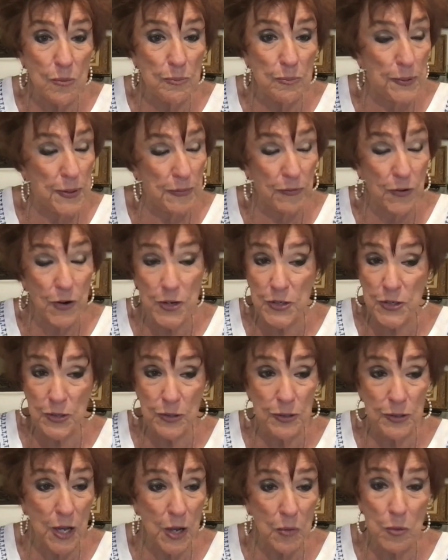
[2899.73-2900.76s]
before
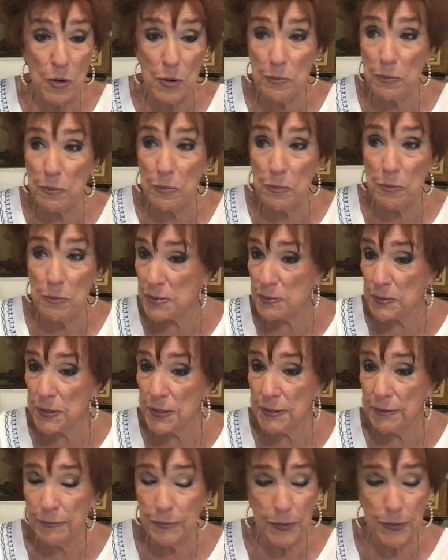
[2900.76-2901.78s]
too long we're
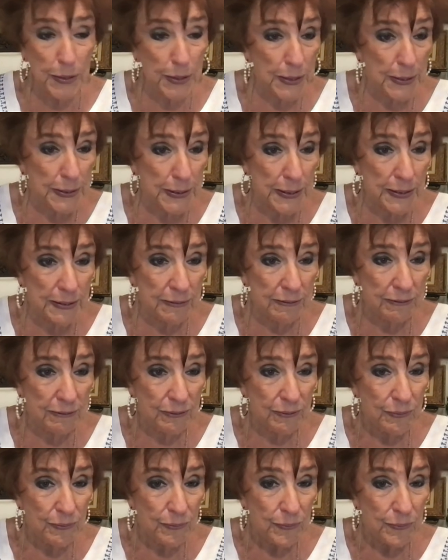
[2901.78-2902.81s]
prospering, we're healthy,
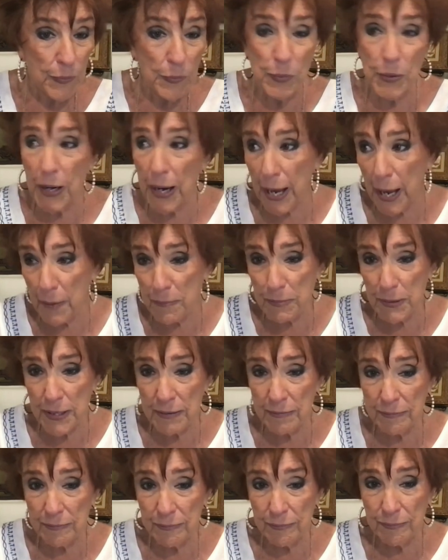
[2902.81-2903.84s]
we're
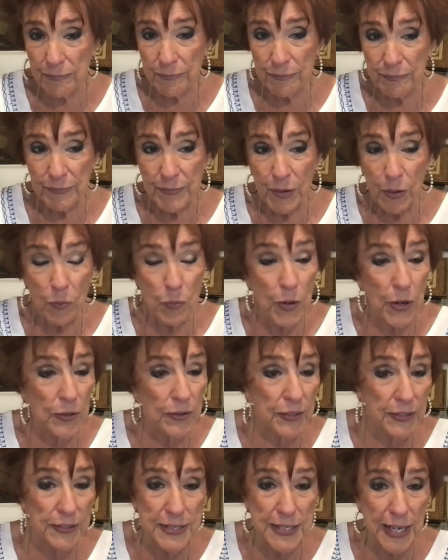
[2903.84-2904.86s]
happy, we're
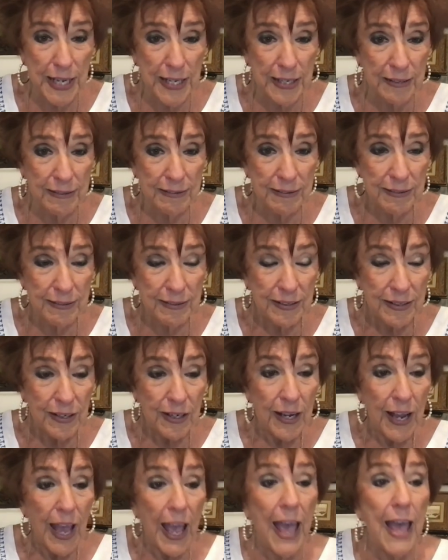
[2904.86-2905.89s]
content,
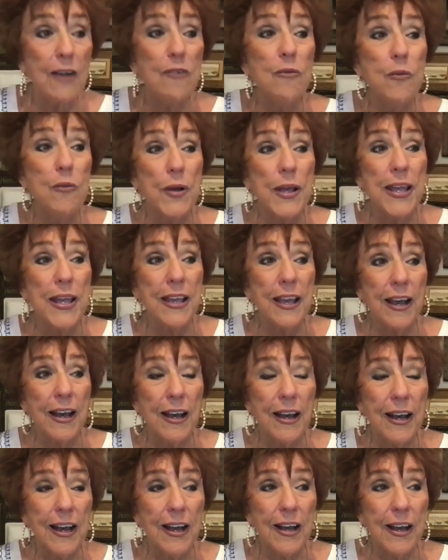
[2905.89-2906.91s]
and we
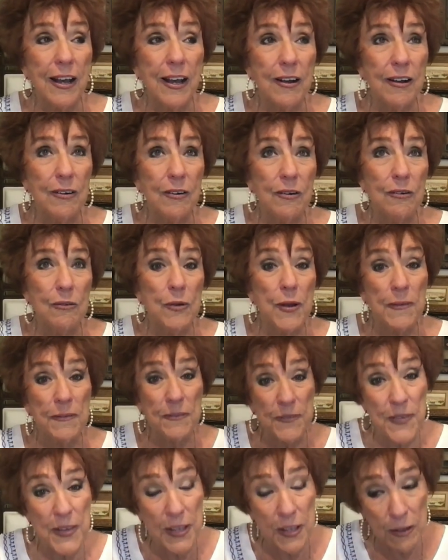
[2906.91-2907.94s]
we
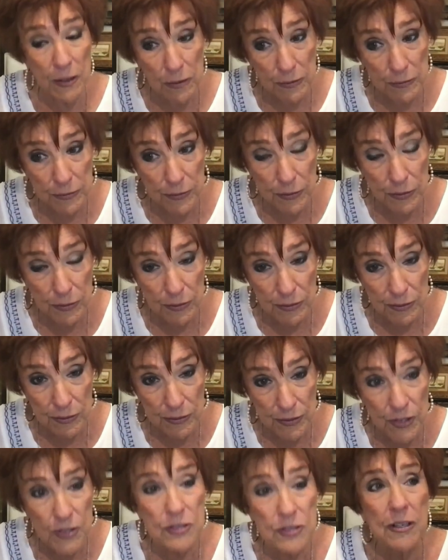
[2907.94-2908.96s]
feel
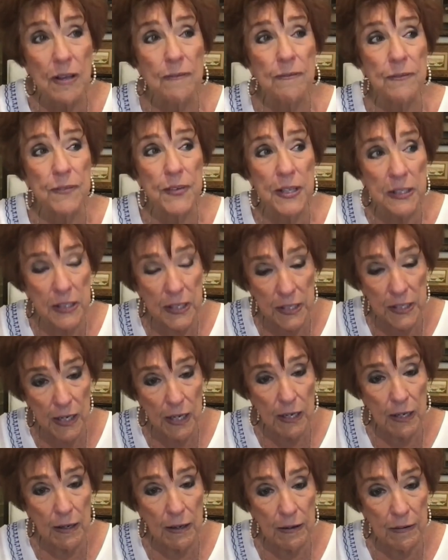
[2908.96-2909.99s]
there's a
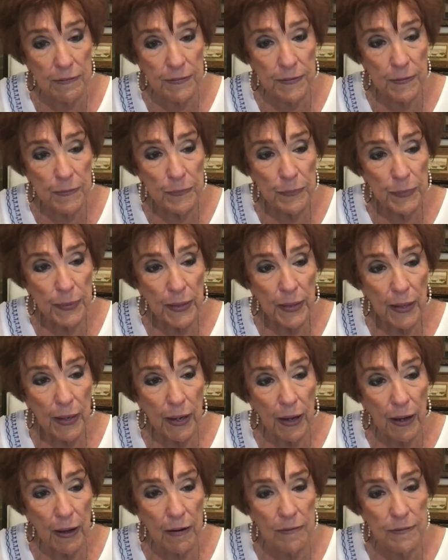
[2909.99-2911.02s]
feeling of
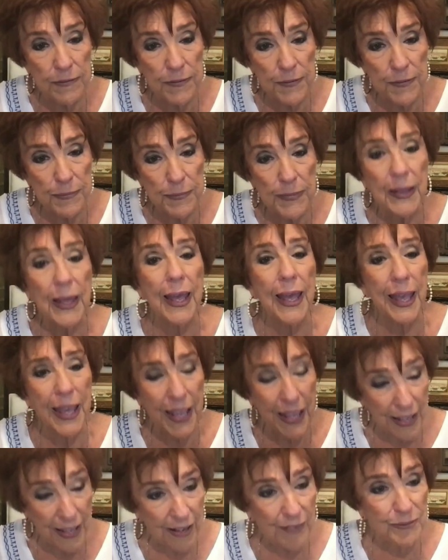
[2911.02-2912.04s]
of
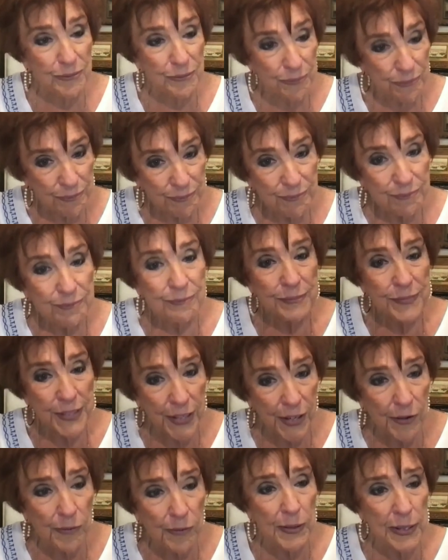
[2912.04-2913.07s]
hey,
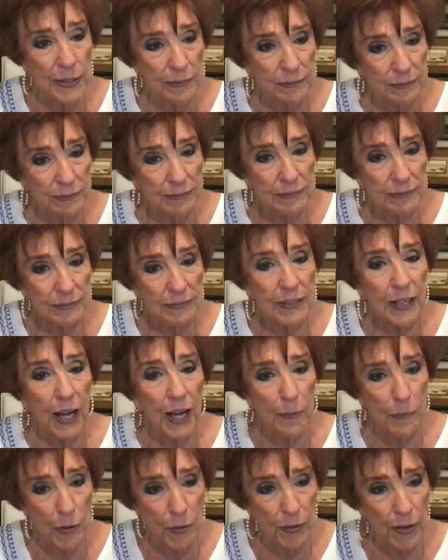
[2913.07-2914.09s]
you know what?
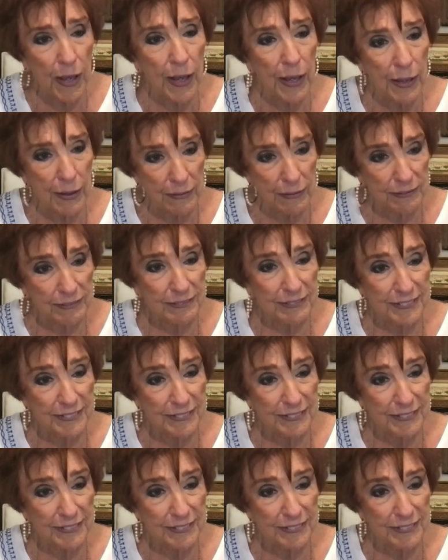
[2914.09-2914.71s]
I'm okay.